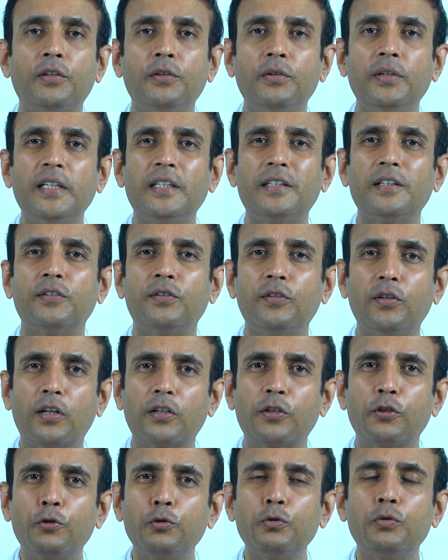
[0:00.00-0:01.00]
you eat is
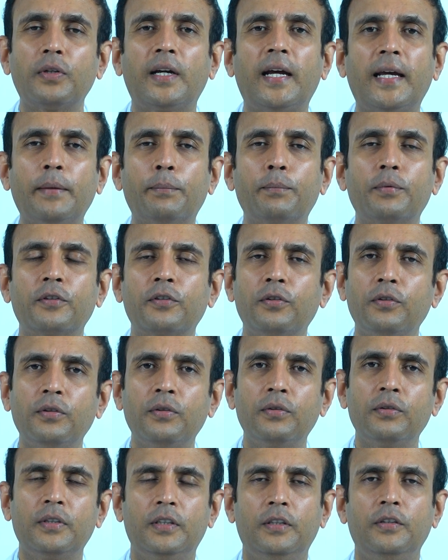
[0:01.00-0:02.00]
not too ripe.
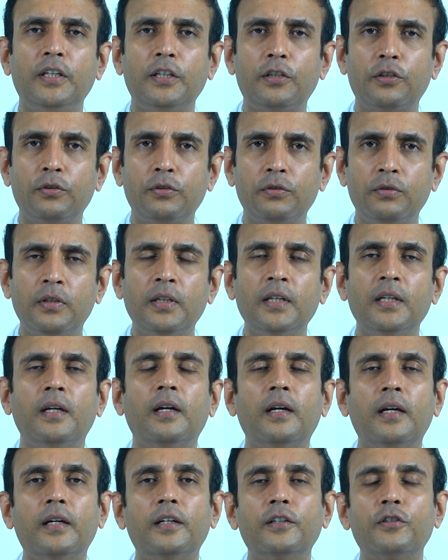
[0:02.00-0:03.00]
So you need to
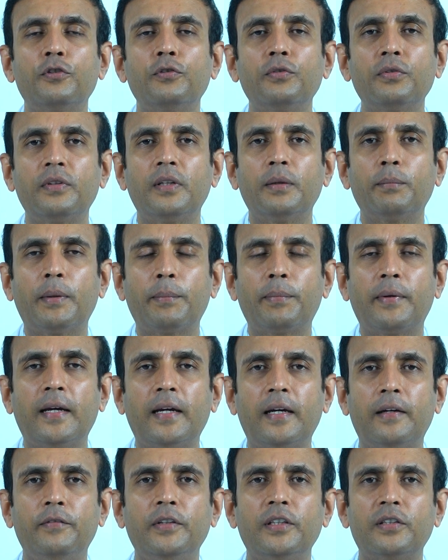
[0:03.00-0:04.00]
choose the
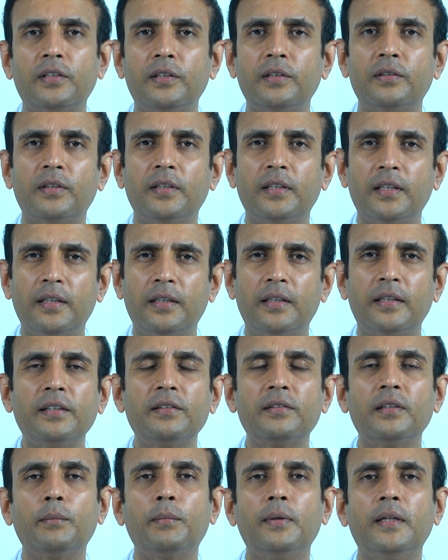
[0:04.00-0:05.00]
papaya which is
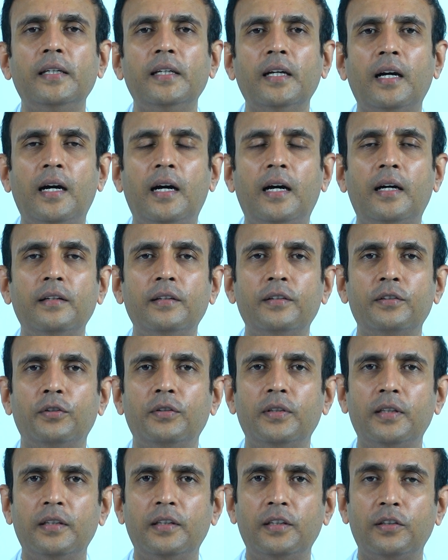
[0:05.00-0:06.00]
reasonably hard so
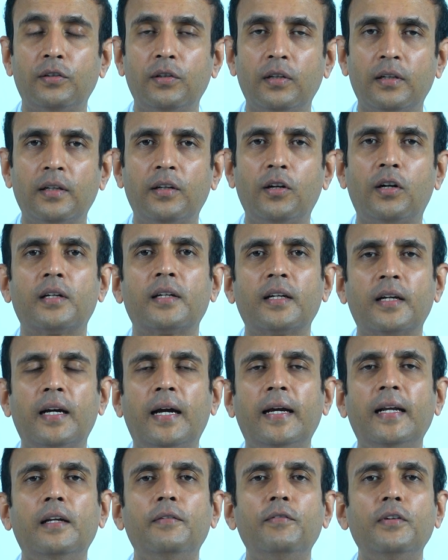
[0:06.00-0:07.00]
that there's not a
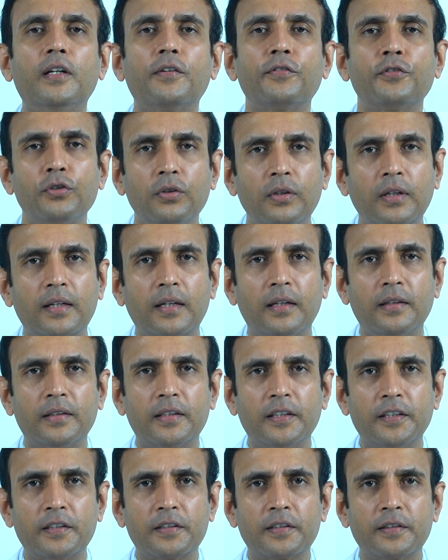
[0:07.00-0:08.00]
high level of sugar
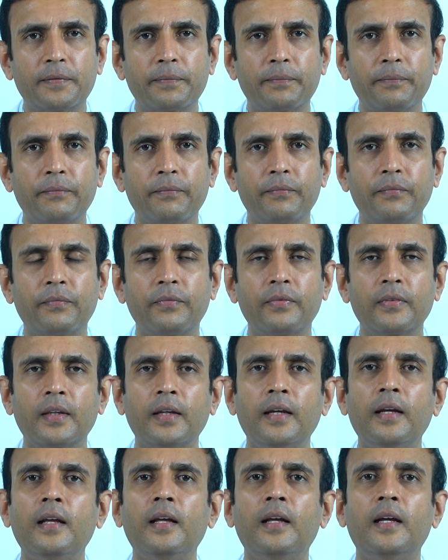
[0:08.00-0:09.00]
content.
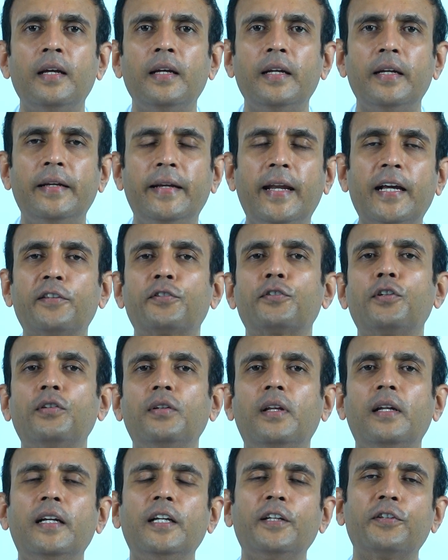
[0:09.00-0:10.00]
Next on
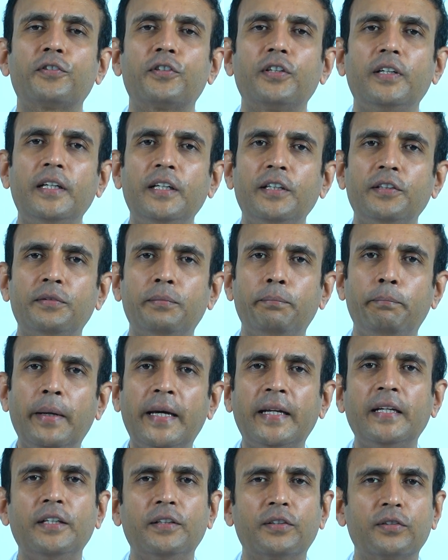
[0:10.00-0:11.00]
the list is
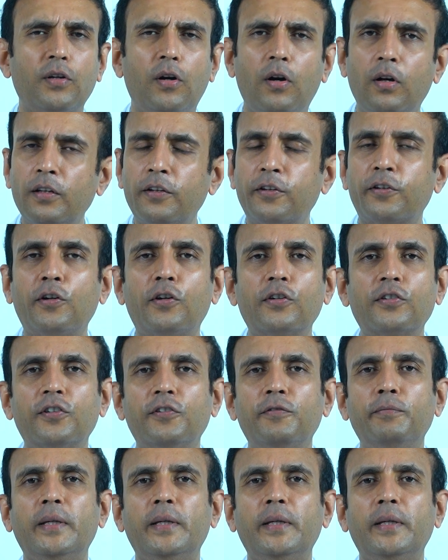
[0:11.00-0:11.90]
berries, all sorts of